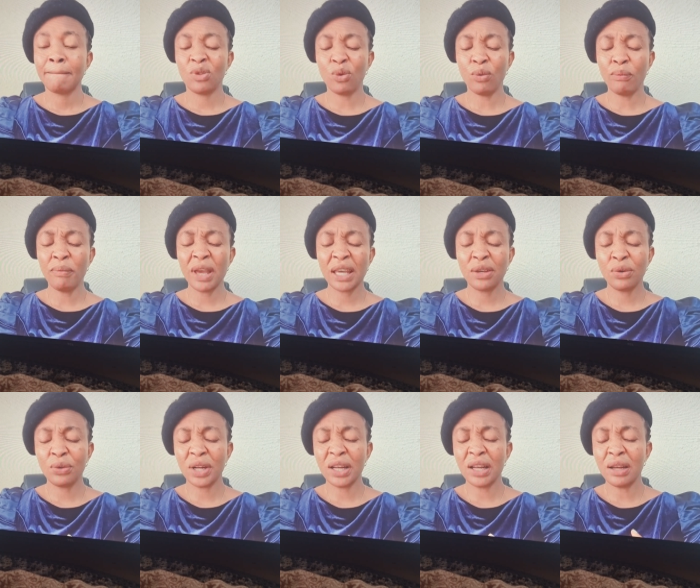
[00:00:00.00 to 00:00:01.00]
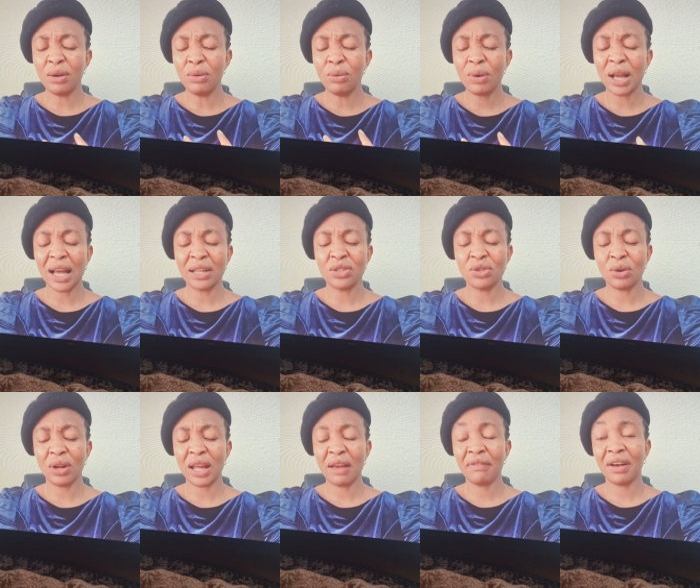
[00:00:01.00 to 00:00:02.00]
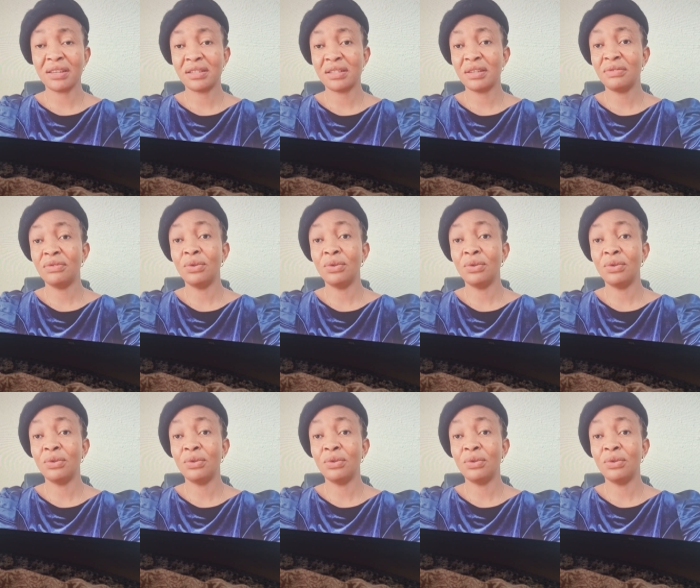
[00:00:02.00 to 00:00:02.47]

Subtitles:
to make you really look at your life as if